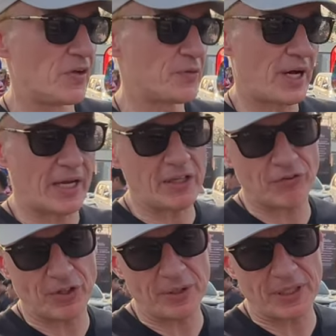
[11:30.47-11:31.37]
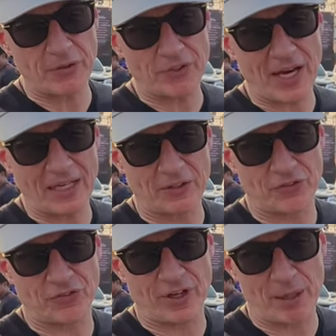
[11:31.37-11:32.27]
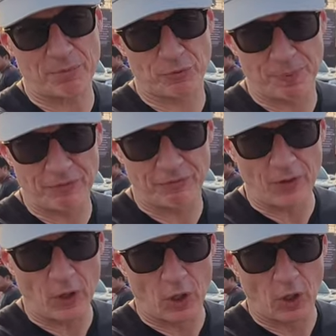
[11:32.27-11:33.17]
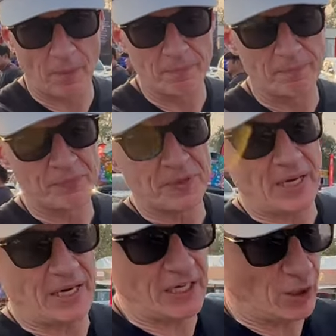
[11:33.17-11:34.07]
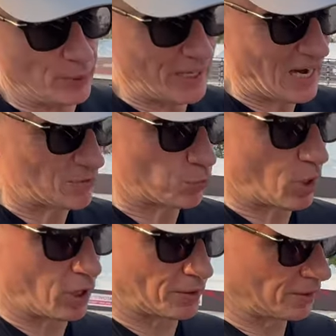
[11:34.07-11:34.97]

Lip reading: I showed you those HiLux champs before. Here we have one